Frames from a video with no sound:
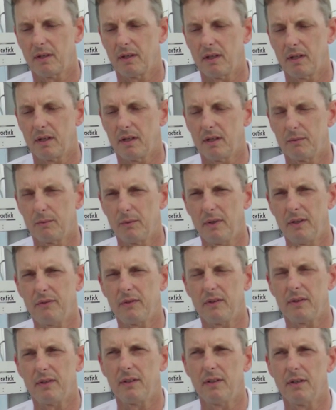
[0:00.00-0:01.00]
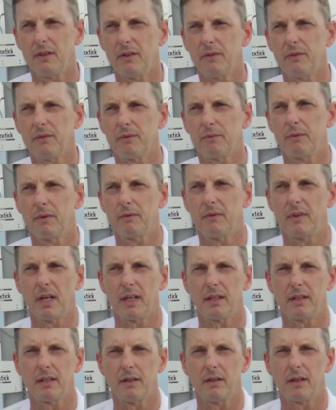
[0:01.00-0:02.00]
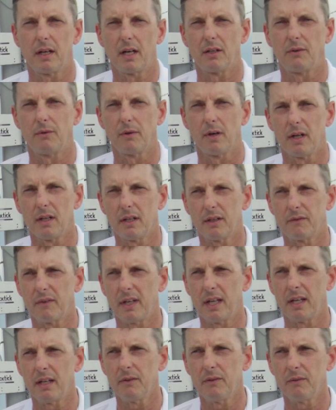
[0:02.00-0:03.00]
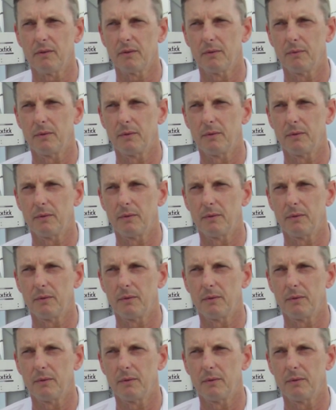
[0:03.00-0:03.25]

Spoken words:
In recent years, we've gotten into hydraulic Vangs,